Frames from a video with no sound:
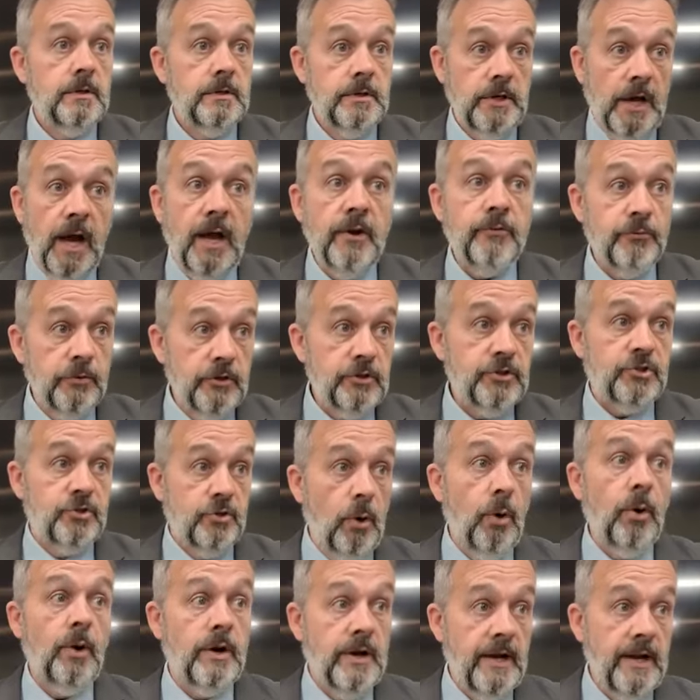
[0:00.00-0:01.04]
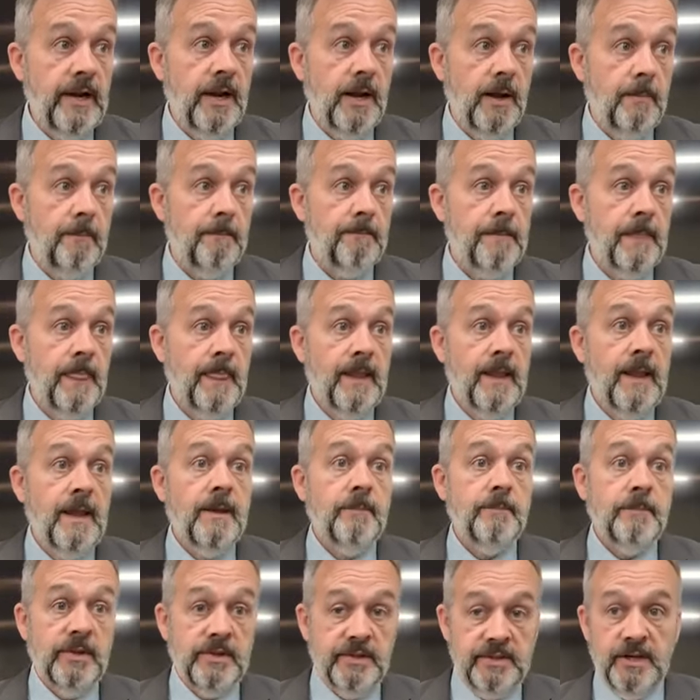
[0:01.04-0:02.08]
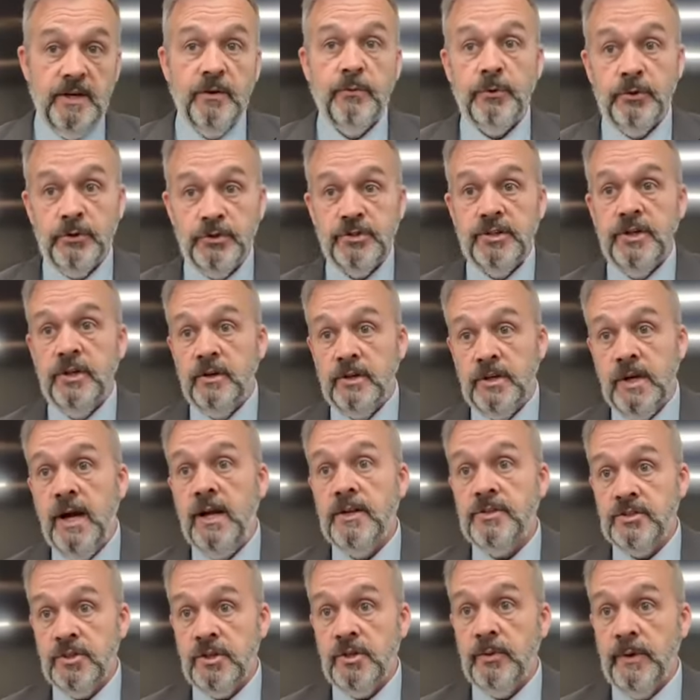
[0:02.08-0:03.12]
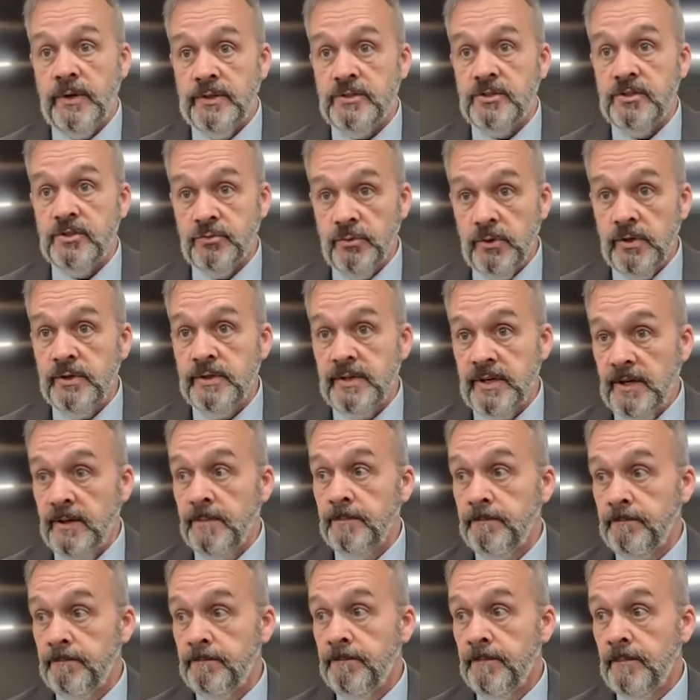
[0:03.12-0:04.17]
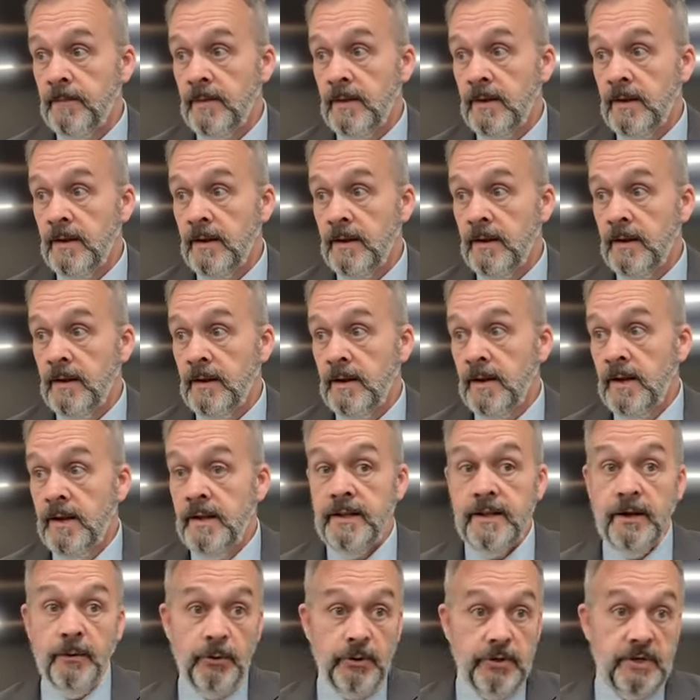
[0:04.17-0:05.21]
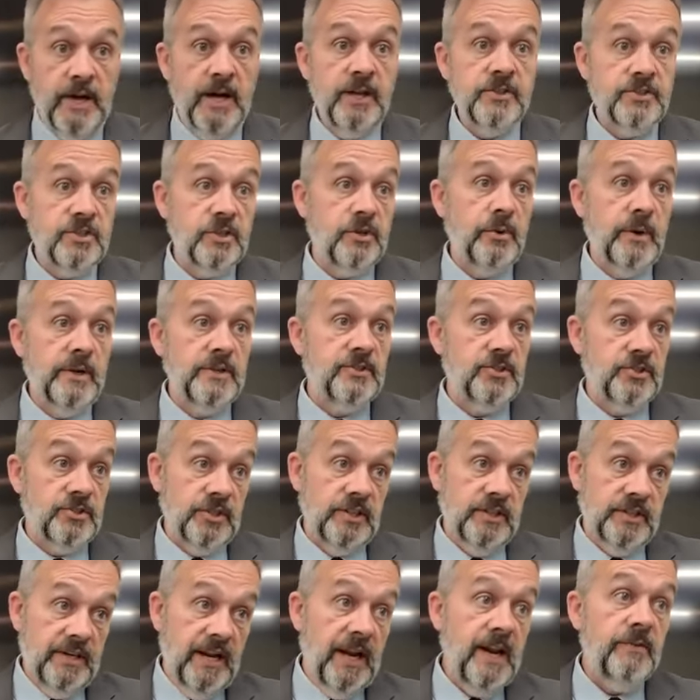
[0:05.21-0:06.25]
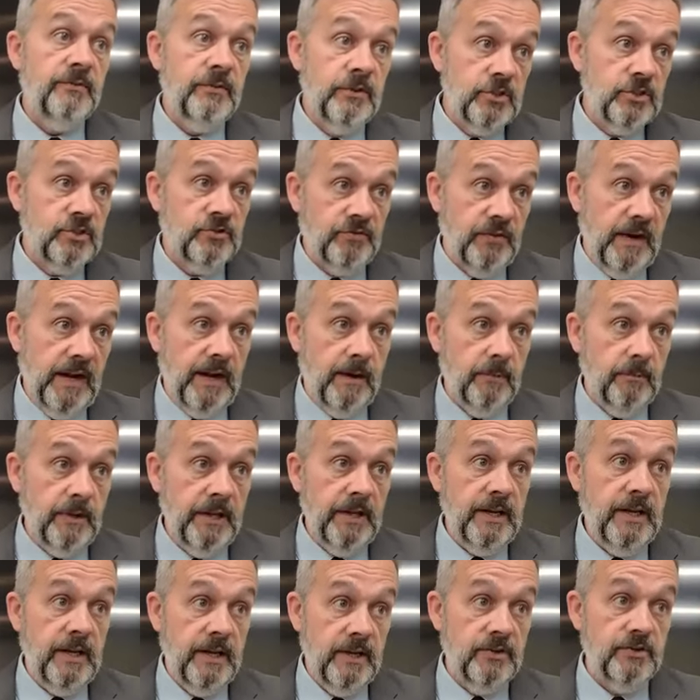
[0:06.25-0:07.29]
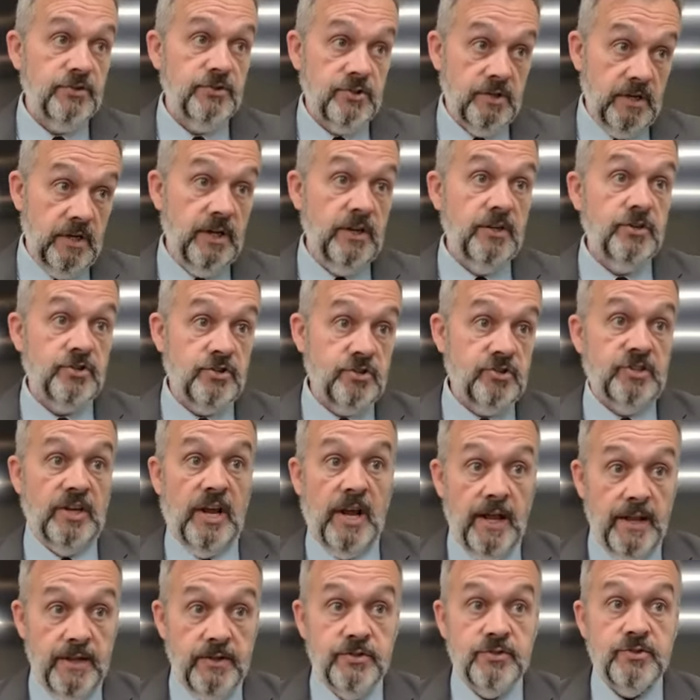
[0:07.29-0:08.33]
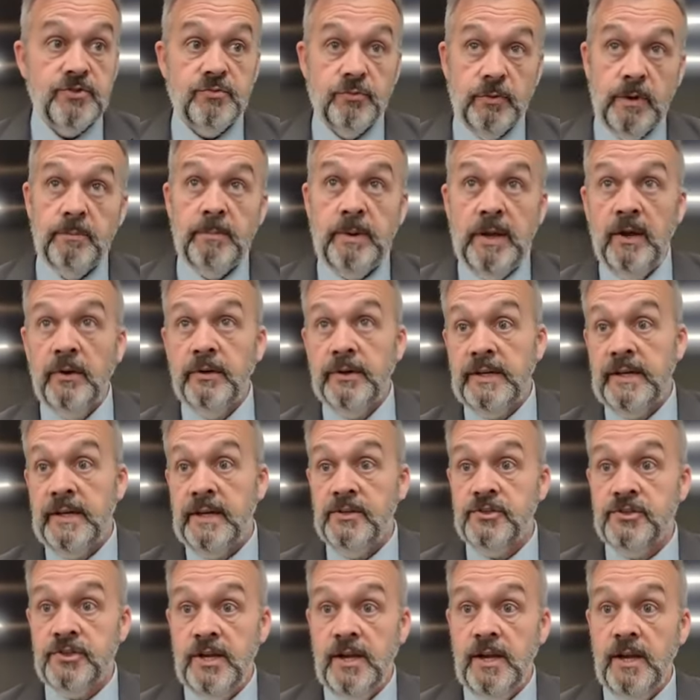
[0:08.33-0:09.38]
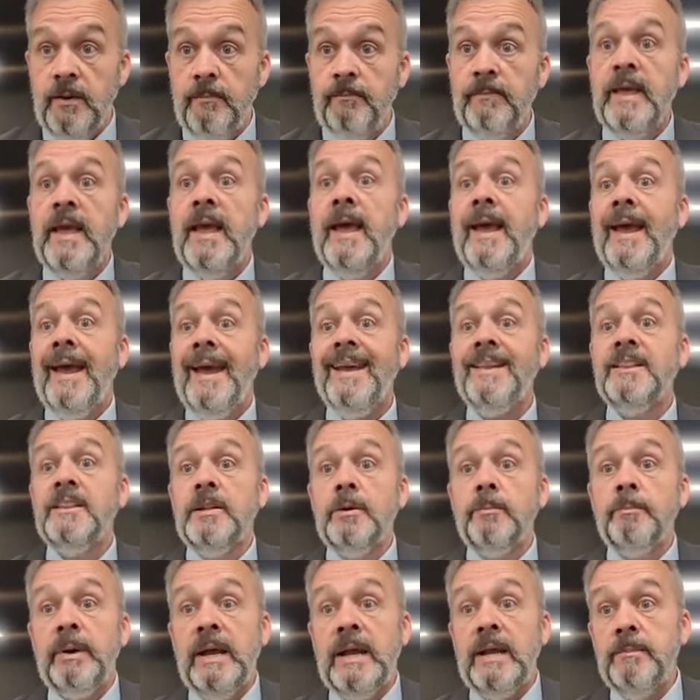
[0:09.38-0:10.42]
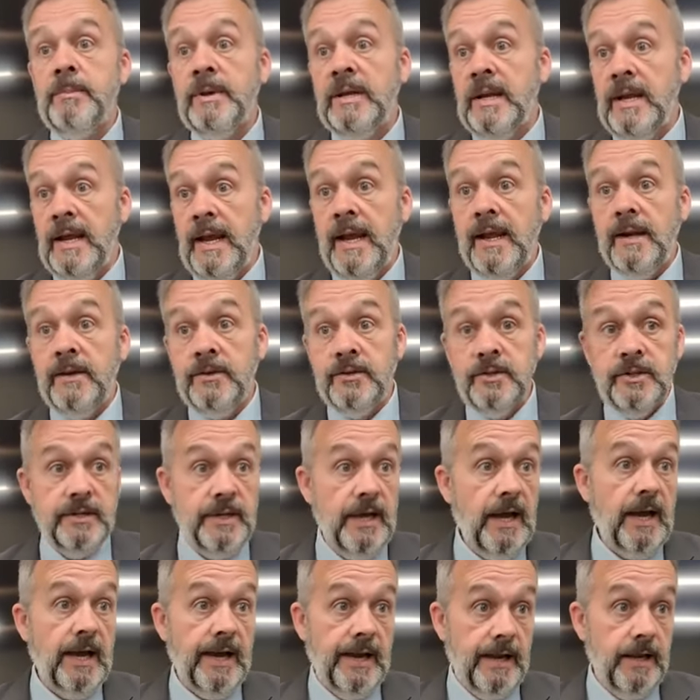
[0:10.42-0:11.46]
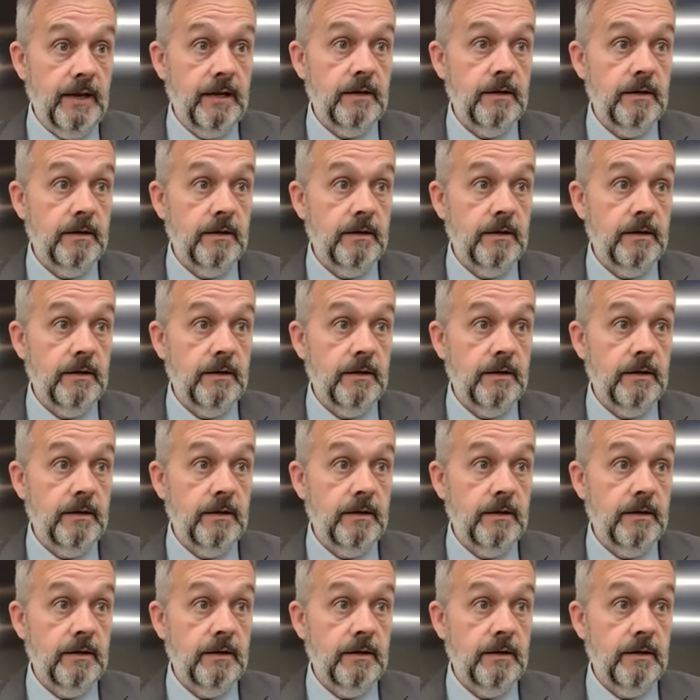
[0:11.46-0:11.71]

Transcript: God restored him, but there were still consequences, weren't there? There were consequences in David's family. His, his sons rebelled against him, and the baby had to die.